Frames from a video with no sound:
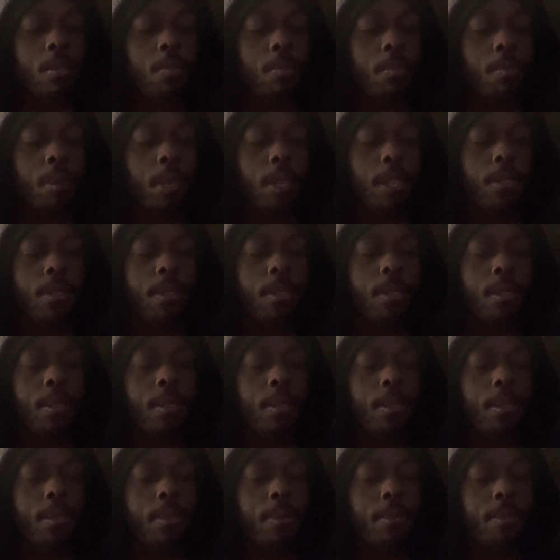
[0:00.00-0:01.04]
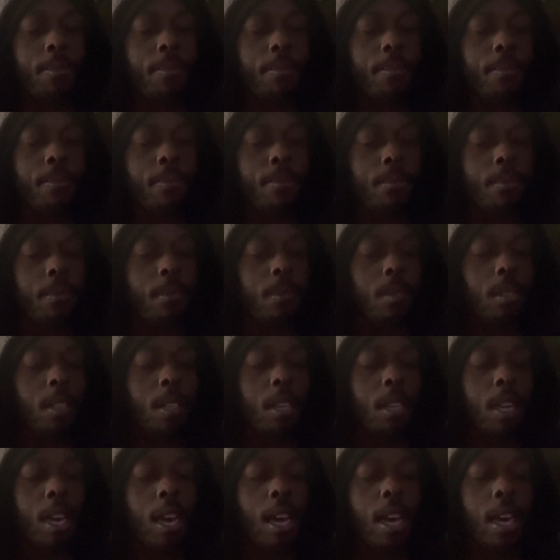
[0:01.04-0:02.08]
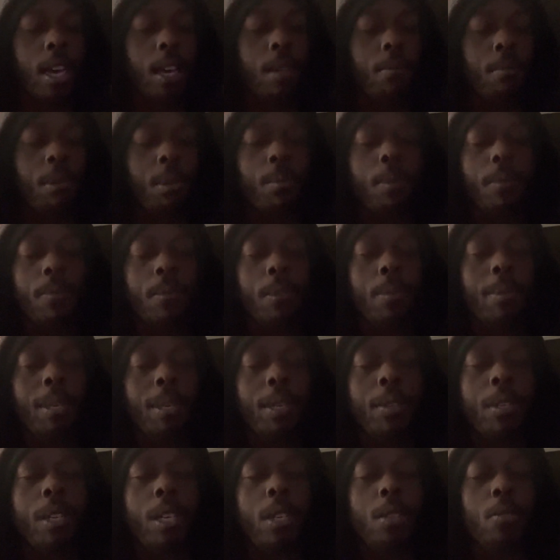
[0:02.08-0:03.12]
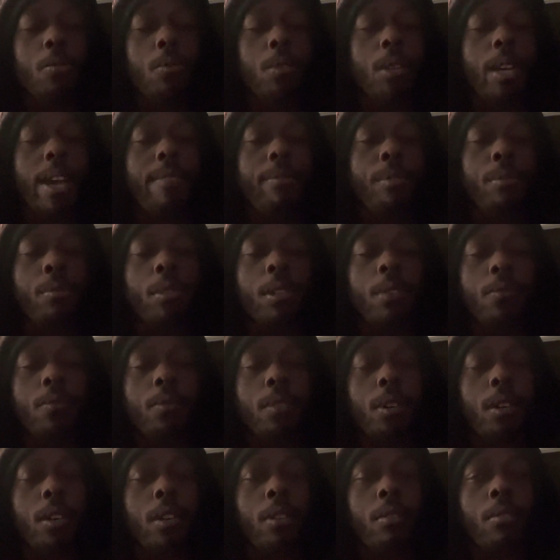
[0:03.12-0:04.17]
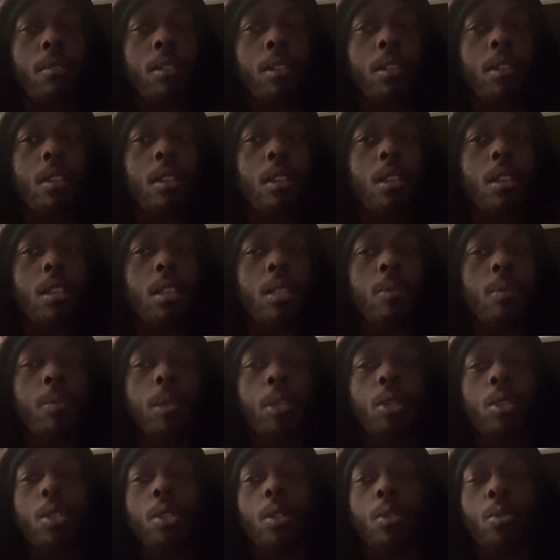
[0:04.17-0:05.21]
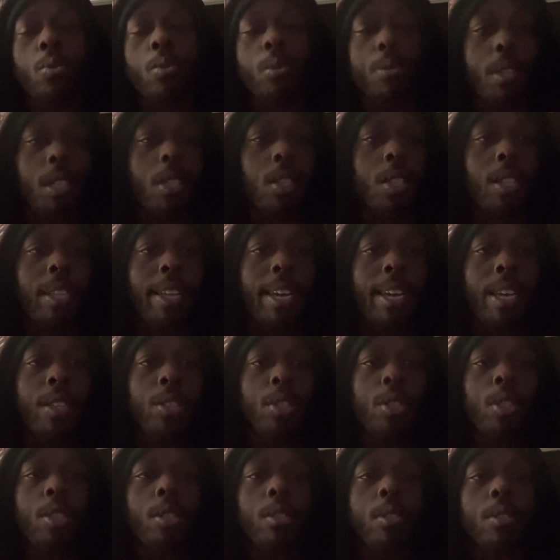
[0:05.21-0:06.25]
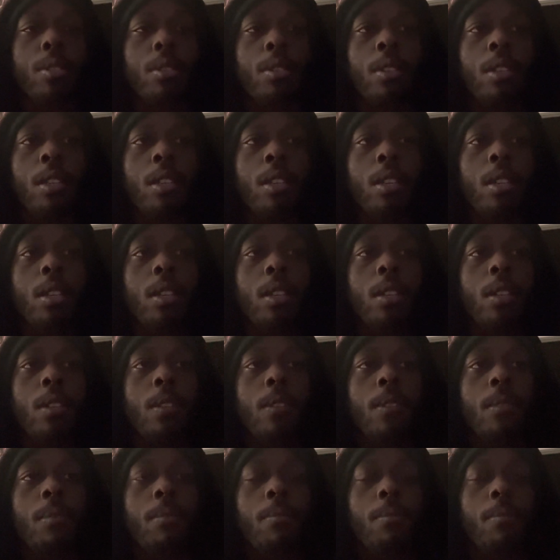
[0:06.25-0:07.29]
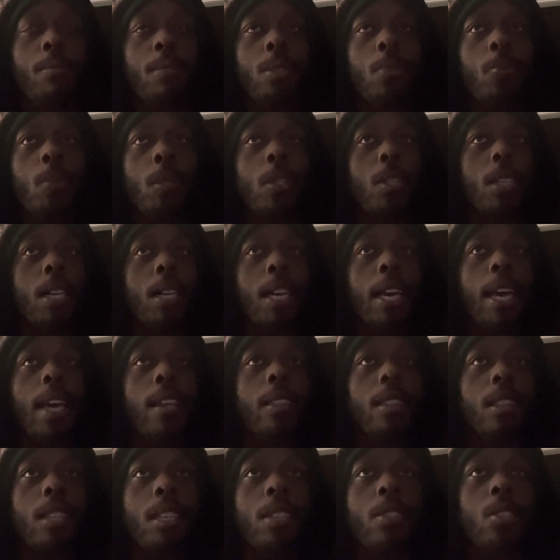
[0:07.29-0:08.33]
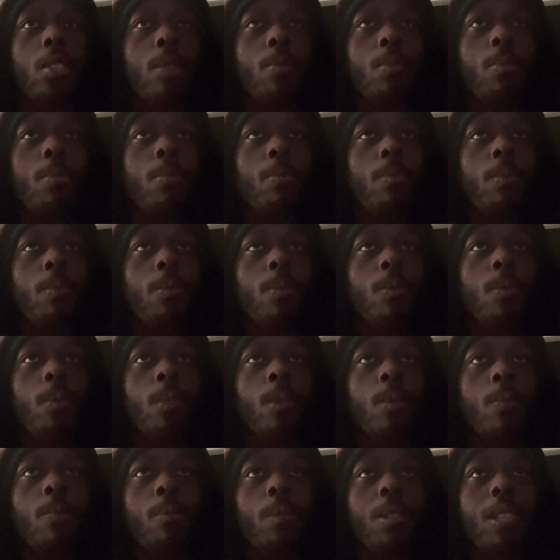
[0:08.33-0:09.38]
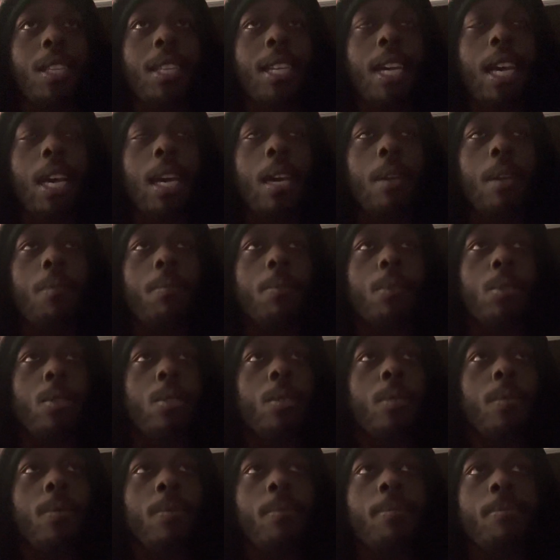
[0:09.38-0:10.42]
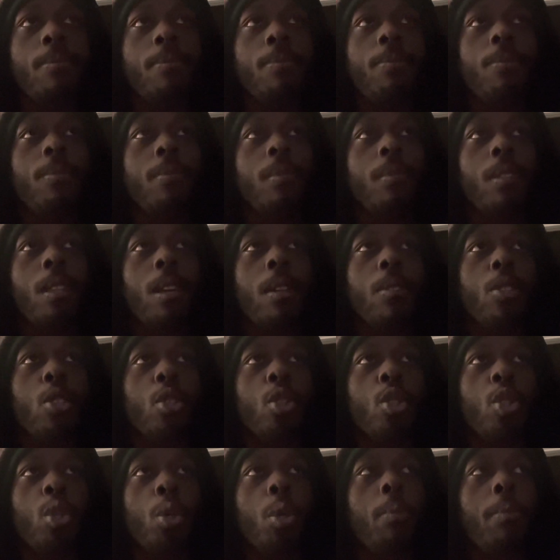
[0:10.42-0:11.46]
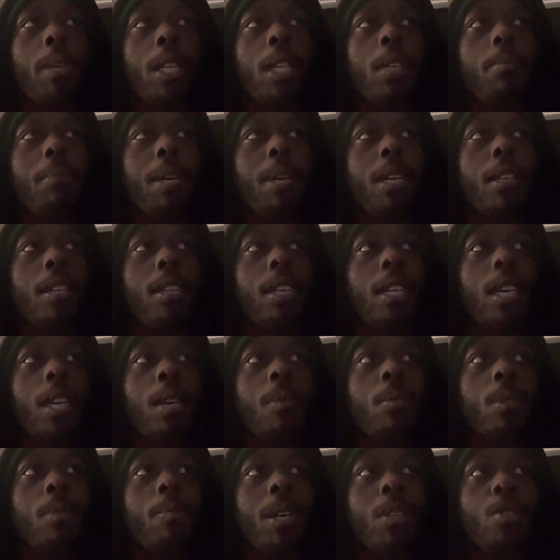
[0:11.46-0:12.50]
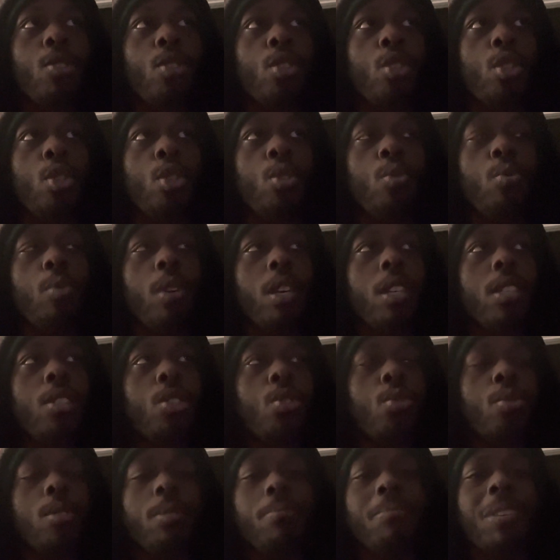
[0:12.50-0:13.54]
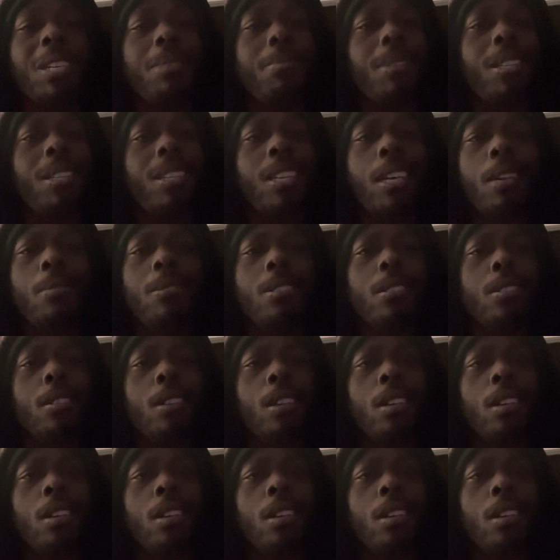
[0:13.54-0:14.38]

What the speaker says: But I am hoping for better days for everyone involved, especially those who were released last year. It's been at least from the names, so many amount of names, about 200 maybe names,